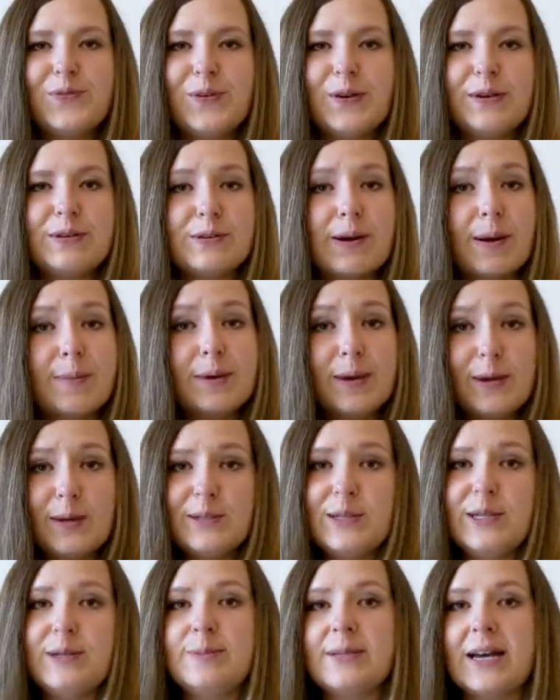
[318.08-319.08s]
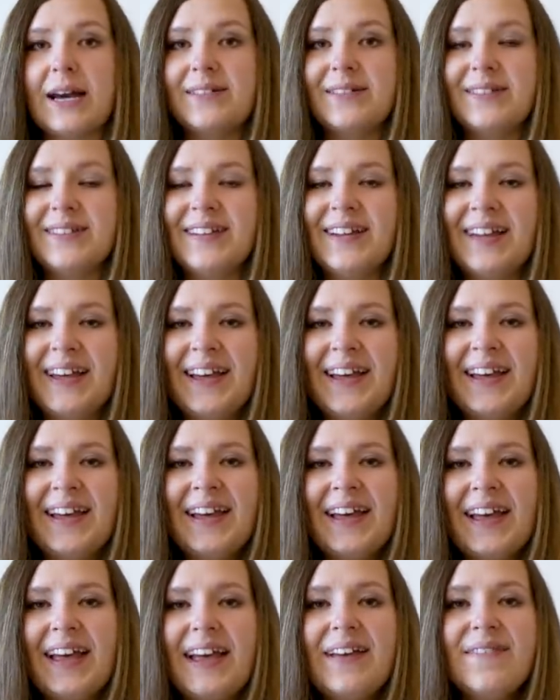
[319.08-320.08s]
FoodTribe YouTube channel.
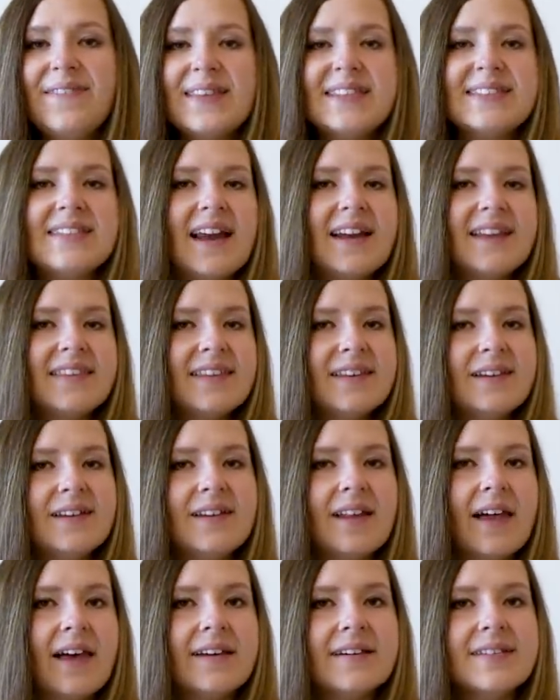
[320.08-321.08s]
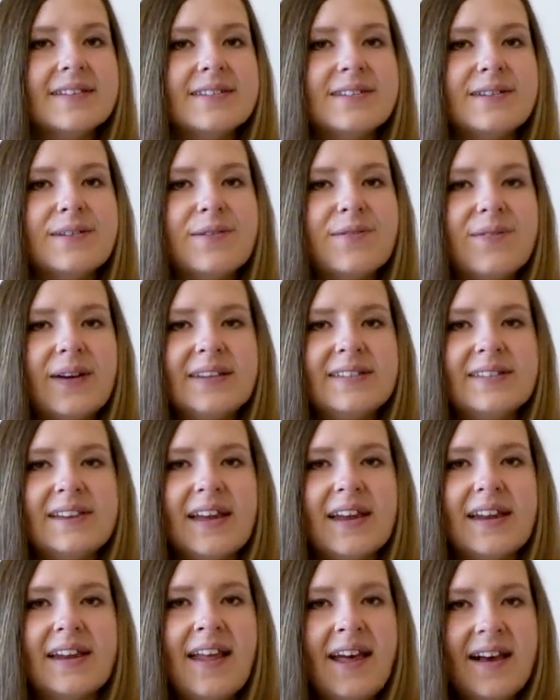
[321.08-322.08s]
If there's anything you'd like us to
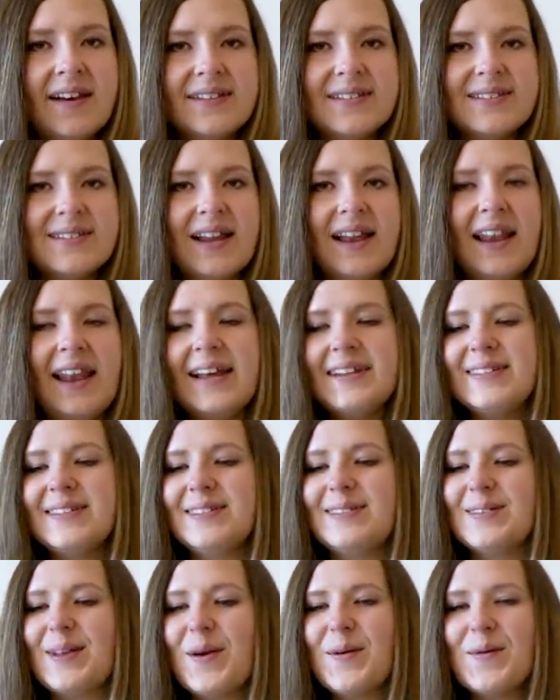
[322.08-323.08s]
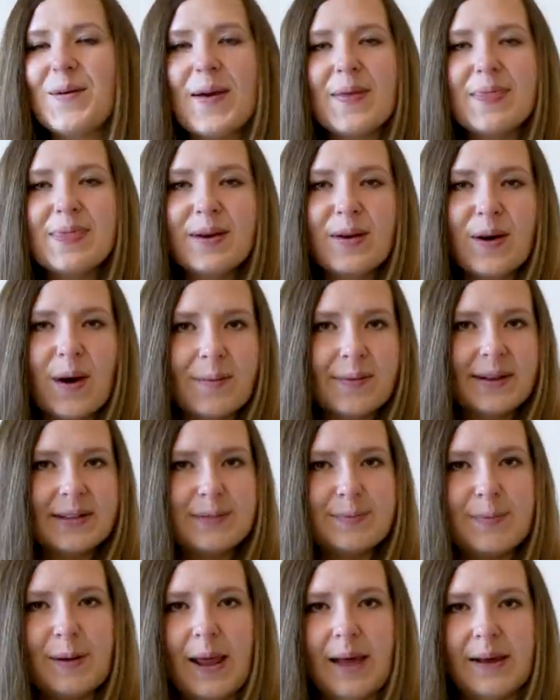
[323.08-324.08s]
investigate next, let us know in the
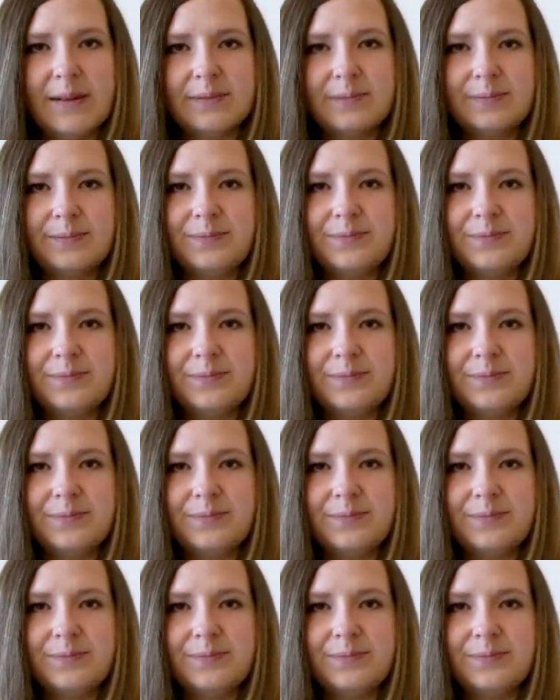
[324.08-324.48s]
comments below.